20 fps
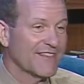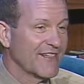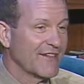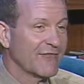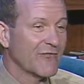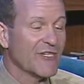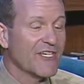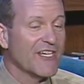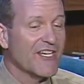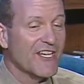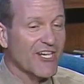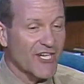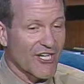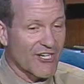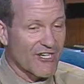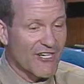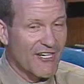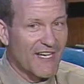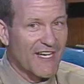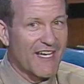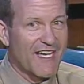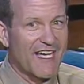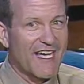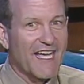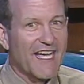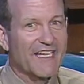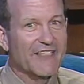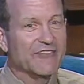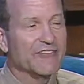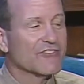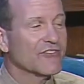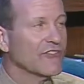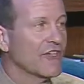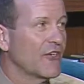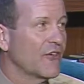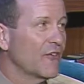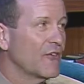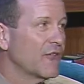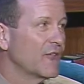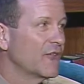every year. And
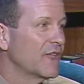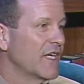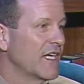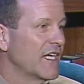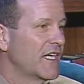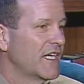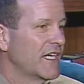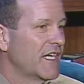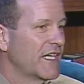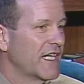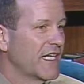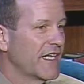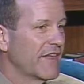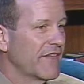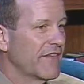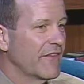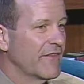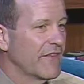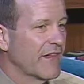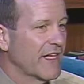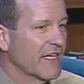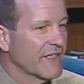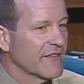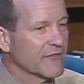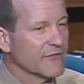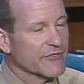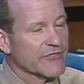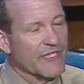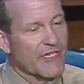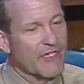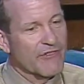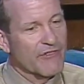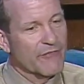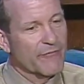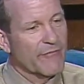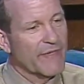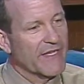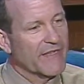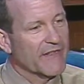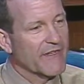so, like I was talking
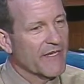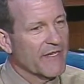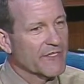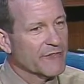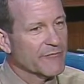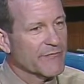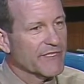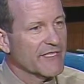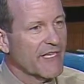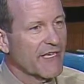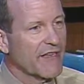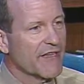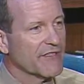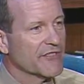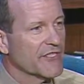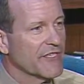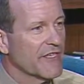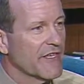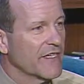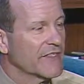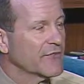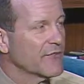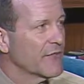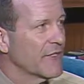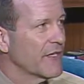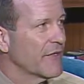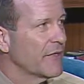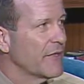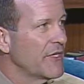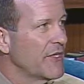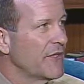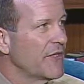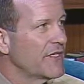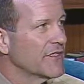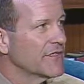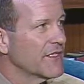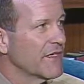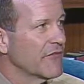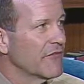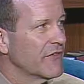about the cosmetology, that's one of the
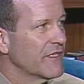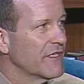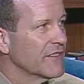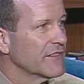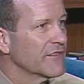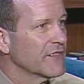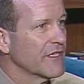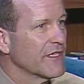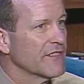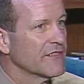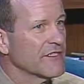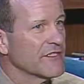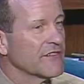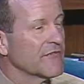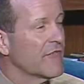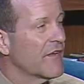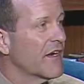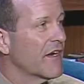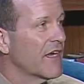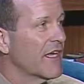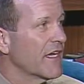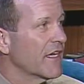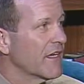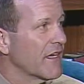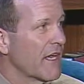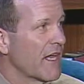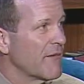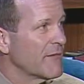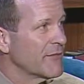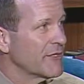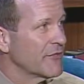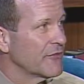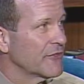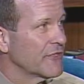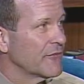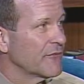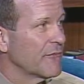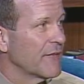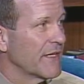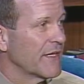beauties of it is it's very economical
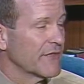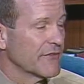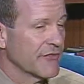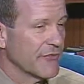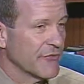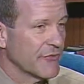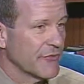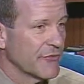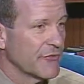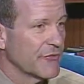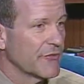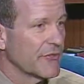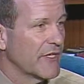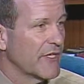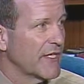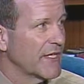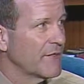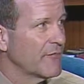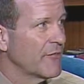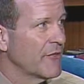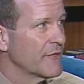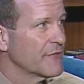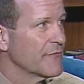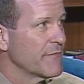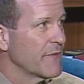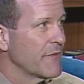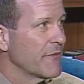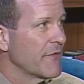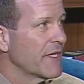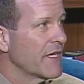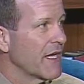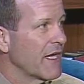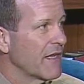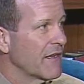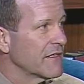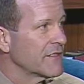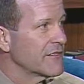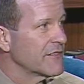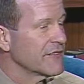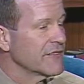compared to most beauty
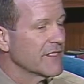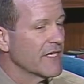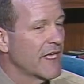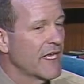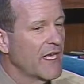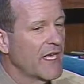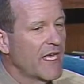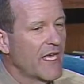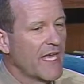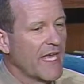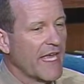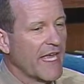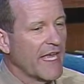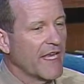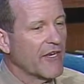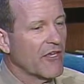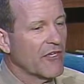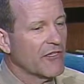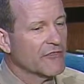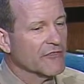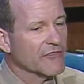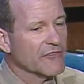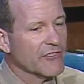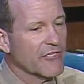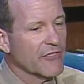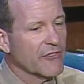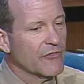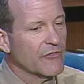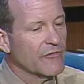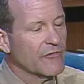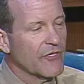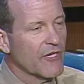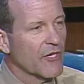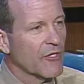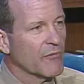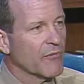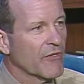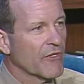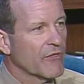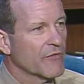colleges. And also,
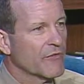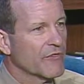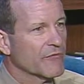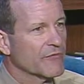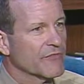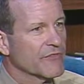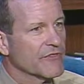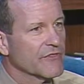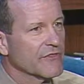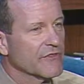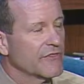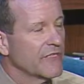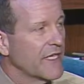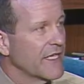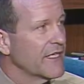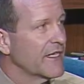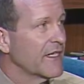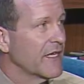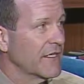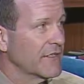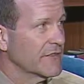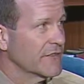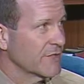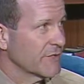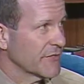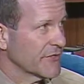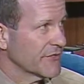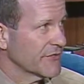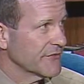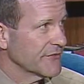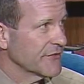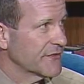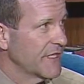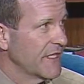our programs take customers.